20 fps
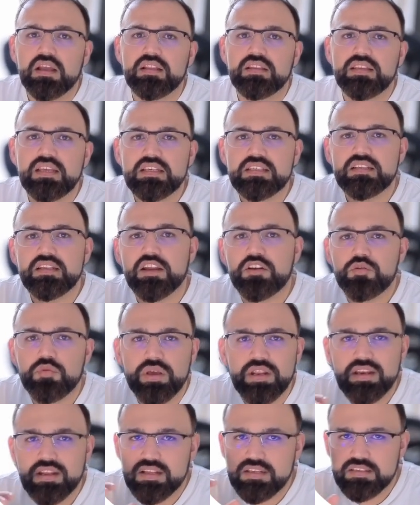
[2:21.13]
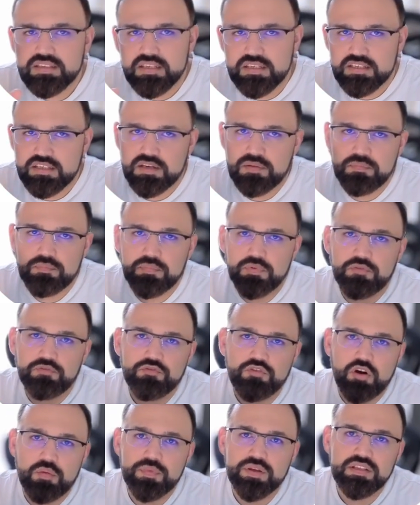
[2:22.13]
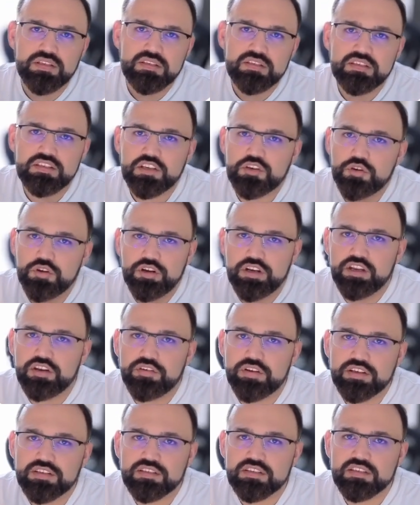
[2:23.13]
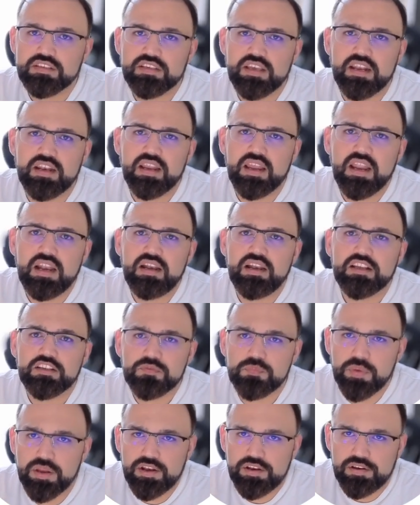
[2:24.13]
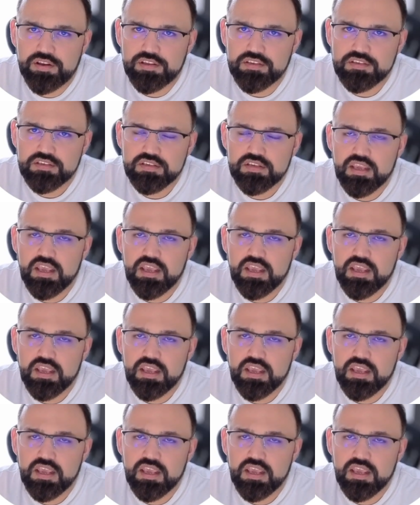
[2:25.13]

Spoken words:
This led to inconsistent performance, security risks, and endless maintenance.